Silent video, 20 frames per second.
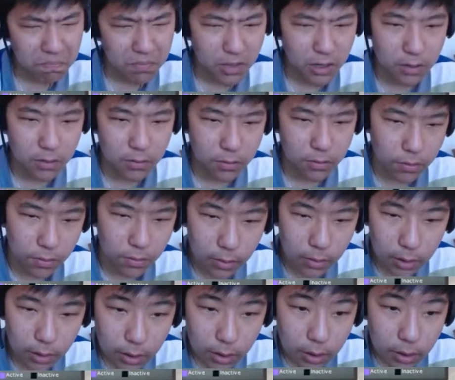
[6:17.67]
I don't know.
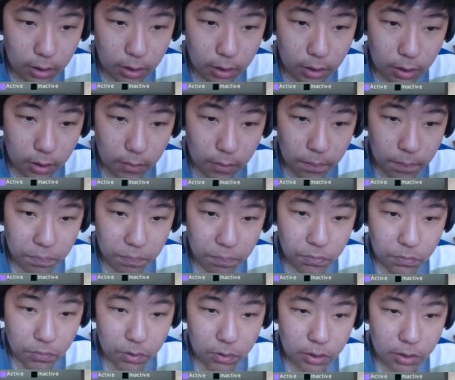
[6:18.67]

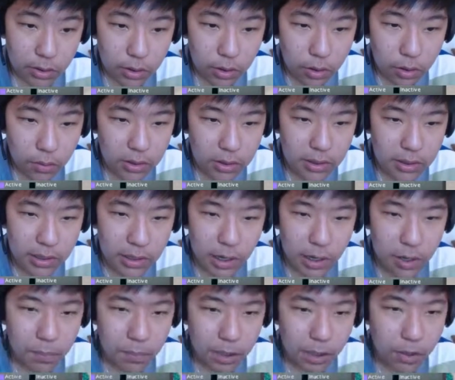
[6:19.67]
A lot of
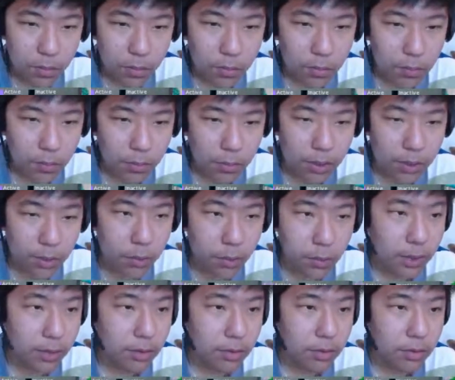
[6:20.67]
dead being
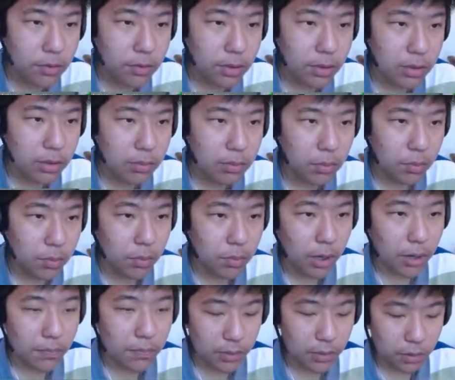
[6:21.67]
waited to transport. We
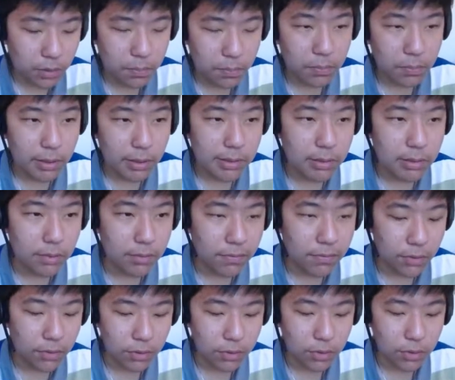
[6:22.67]
have a lot of places
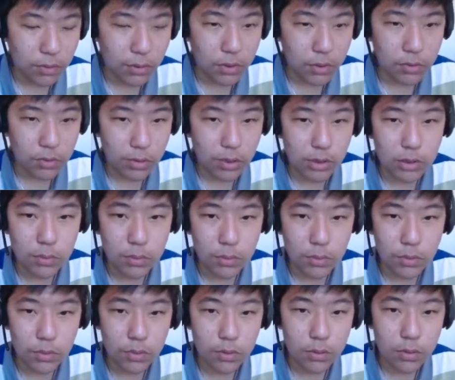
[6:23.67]
for it to be
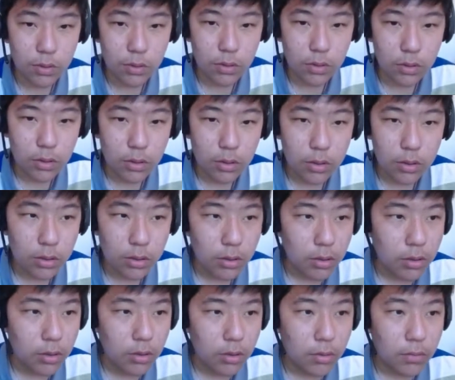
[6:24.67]
transported.
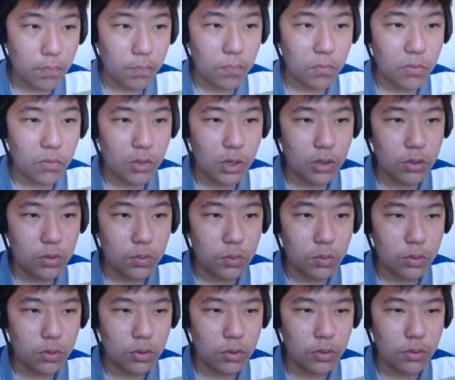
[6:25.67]
That's
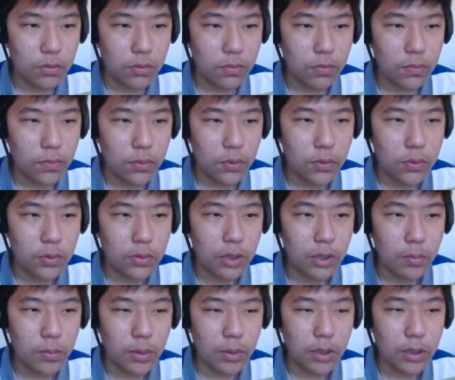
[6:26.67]
what's confusing
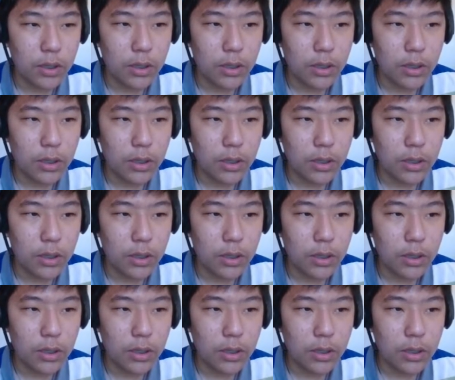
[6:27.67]
me.